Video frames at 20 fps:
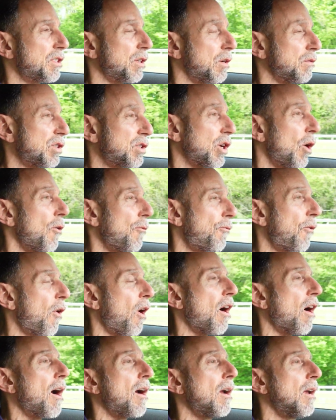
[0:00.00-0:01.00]
So
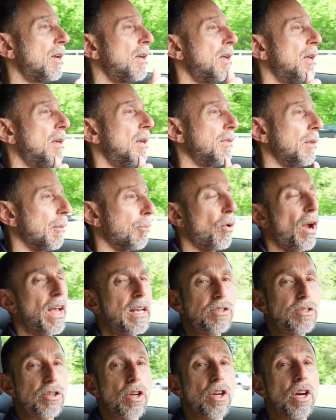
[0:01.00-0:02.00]
far the
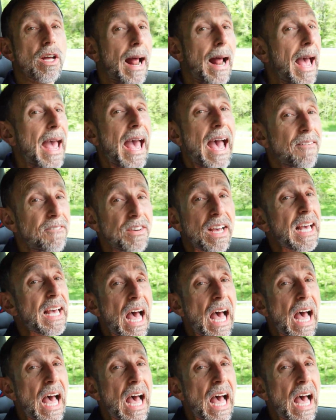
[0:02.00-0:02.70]
brakes are good. I haven't